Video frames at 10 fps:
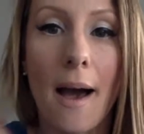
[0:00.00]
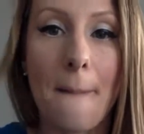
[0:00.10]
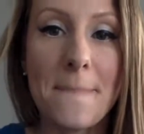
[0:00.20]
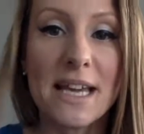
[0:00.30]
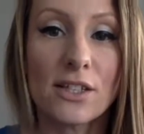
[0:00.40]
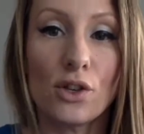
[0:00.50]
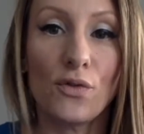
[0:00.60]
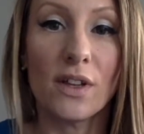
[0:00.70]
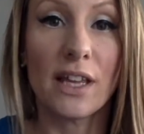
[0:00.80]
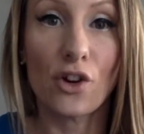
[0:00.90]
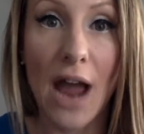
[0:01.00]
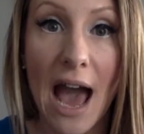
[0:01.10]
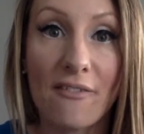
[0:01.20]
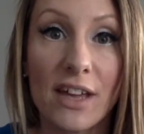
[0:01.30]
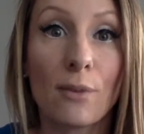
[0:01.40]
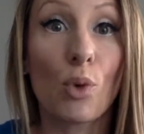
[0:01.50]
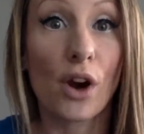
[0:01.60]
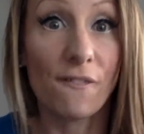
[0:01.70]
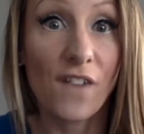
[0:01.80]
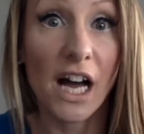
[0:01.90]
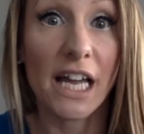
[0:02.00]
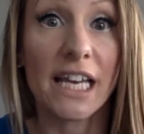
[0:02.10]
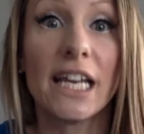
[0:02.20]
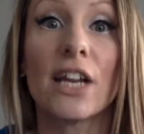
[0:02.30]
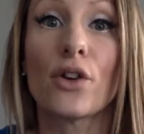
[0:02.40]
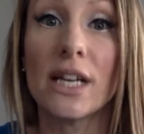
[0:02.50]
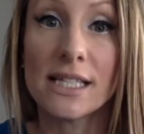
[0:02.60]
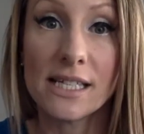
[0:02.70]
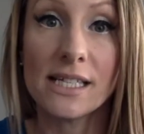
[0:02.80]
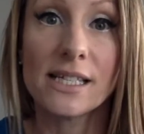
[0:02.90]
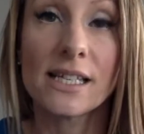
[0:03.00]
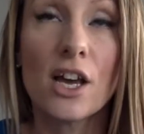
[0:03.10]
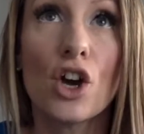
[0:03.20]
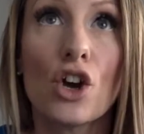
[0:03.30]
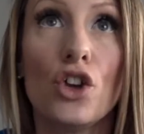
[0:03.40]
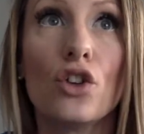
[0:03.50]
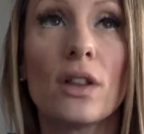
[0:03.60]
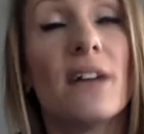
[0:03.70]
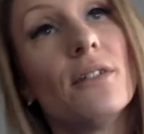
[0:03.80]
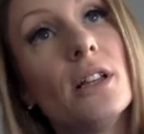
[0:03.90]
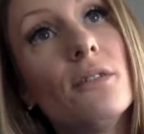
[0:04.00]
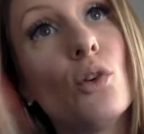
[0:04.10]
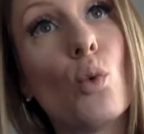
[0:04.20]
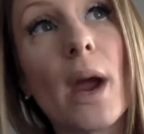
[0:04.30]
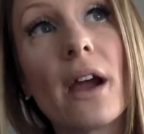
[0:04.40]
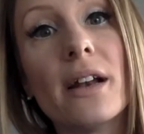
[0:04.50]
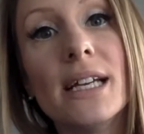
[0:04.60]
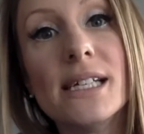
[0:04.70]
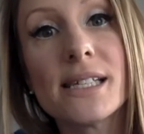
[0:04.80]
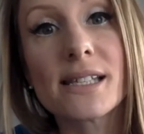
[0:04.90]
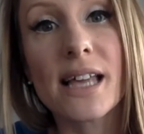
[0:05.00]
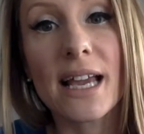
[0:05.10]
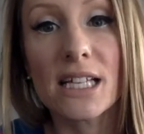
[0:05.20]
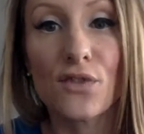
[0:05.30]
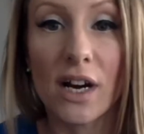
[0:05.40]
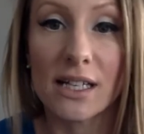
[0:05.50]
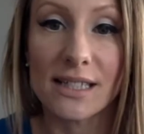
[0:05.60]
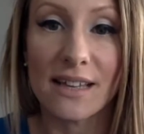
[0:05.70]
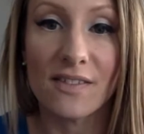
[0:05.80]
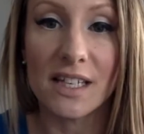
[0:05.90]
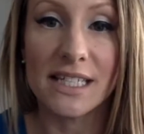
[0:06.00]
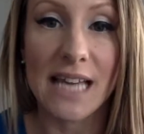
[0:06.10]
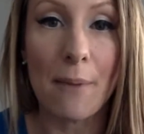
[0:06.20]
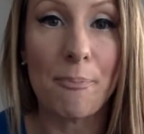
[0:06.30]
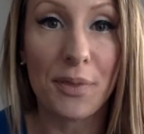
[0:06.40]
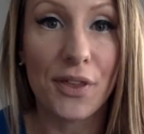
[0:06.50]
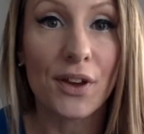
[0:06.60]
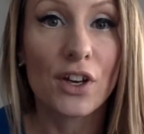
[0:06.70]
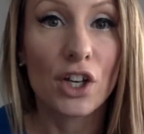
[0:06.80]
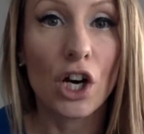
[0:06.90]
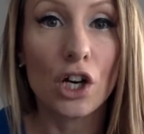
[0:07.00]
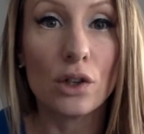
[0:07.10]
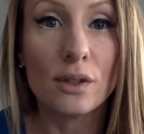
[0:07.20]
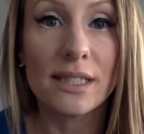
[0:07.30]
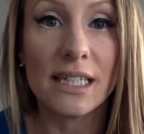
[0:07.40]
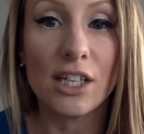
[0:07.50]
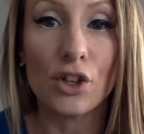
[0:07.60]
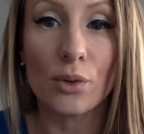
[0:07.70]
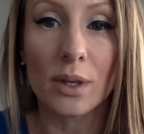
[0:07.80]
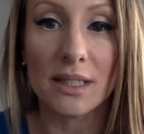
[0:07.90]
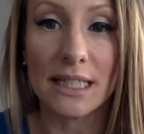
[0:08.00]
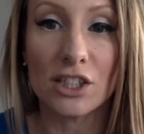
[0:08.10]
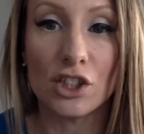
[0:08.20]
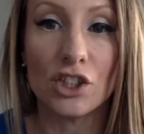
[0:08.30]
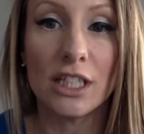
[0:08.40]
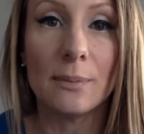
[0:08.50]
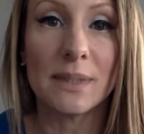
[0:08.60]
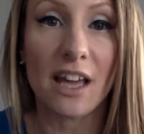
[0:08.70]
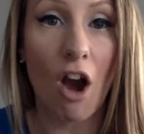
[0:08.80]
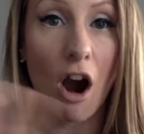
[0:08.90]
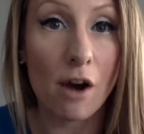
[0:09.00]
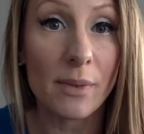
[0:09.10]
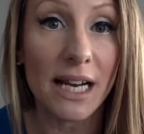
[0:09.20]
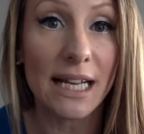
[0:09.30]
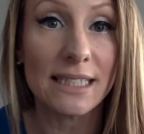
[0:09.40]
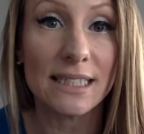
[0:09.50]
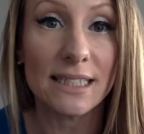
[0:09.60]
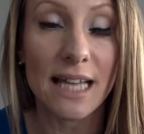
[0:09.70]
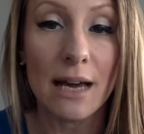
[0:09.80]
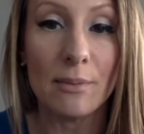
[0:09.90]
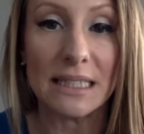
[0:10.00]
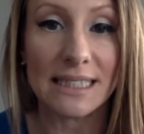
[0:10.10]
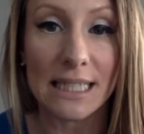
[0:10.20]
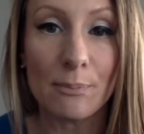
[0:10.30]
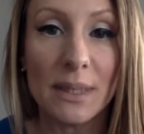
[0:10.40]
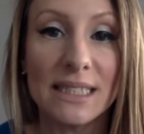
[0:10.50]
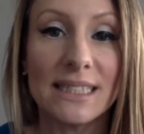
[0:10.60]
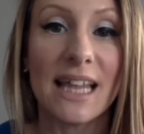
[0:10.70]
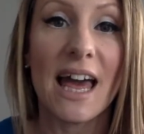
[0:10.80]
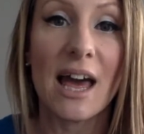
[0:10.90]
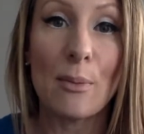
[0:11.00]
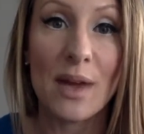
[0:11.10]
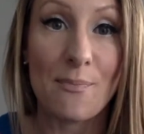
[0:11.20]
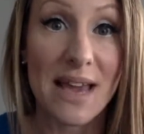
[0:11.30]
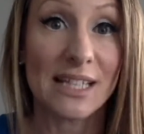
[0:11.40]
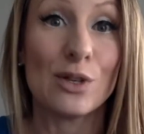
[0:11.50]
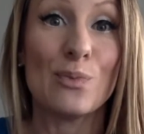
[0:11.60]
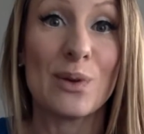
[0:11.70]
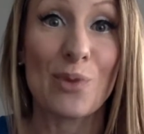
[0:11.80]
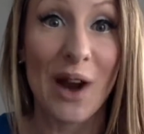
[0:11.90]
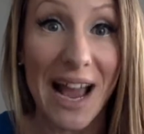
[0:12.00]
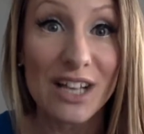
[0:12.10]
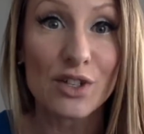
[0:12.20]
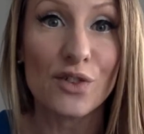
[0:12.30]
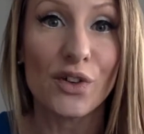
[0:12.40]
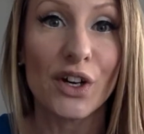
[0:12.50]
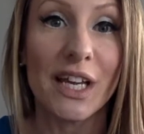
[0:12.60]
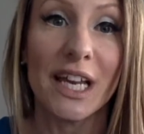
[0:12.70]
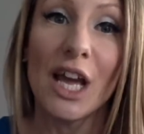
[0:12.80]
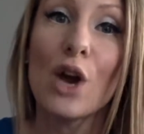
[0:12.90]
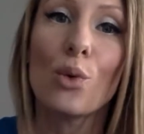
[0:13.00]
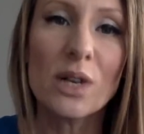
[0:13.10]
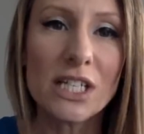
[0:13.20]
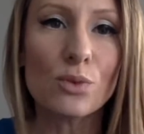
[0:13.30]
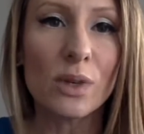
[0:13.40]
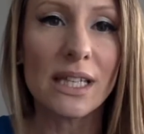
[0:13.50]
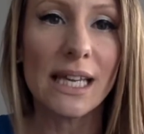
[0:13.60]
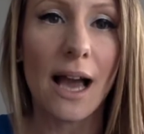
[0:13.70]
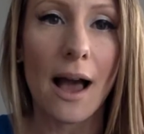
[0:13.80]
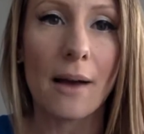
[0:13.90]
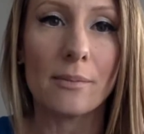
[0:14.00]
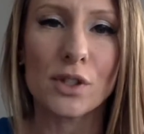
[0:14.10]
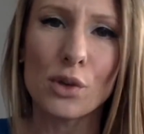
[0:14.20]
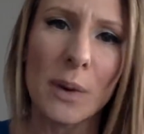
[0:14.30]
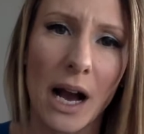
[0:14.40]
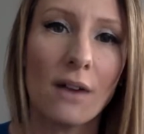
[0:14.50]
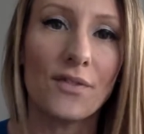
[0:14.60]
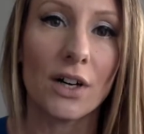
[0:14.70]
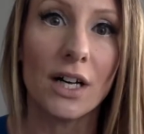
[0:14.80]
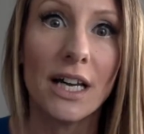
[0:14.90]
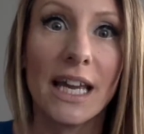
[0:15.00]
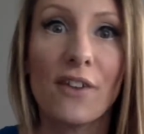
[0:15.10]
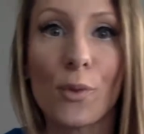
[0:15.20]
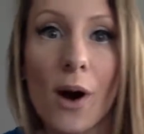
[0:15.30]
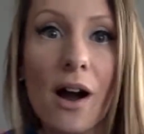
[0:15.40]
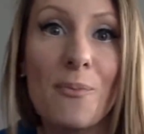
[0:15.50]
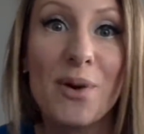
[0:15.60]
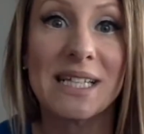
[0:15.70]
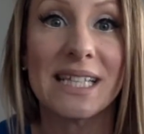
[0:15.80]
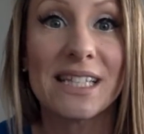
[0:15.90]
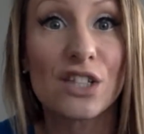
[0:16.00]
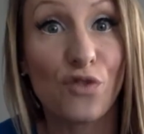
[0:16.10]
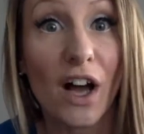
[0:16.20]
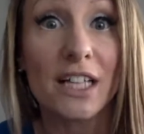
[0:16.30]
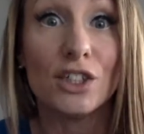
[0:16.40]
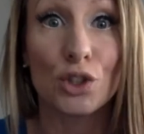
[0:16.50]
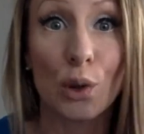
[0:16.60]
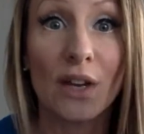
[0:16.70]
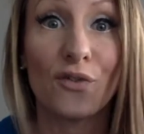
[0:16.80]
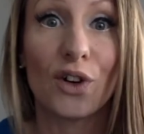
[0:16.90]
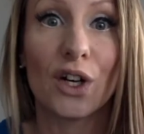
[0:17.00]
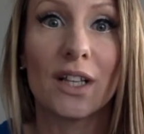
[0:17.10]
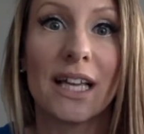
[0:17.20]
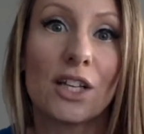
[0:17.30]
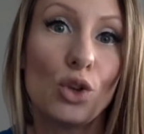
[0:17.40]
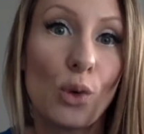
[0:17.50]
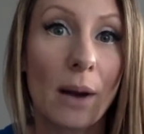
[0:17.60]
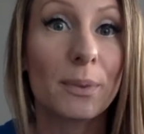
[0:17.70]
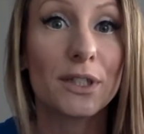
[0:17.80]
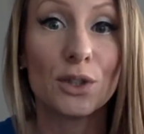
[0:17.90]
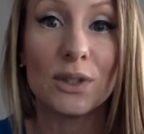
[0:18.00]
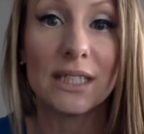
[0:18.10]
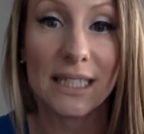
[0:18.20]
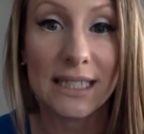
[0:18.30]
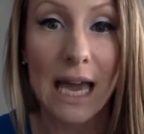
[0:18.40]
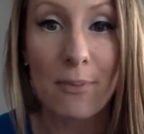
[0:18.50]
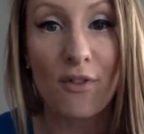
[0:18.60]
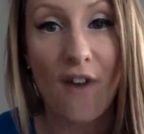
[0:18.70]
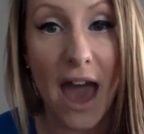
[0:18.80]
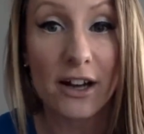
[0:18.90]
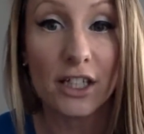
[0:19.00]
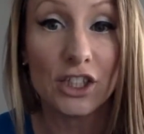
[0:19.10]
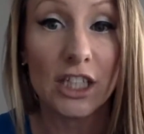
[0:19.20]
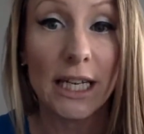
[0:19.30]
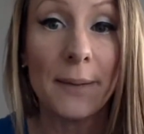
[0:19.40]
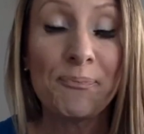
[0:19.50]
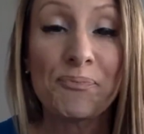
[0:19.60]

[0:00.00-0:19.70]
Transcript: makes you feel like you're having more fun. It increases your level of awareness, like as far as like the depth goes in your relationships, it harmonizes them, it deepens them, it makes you be more extroverted, which is really super helpful if we're embracing this fun, joyful, like new opportunity type of energy.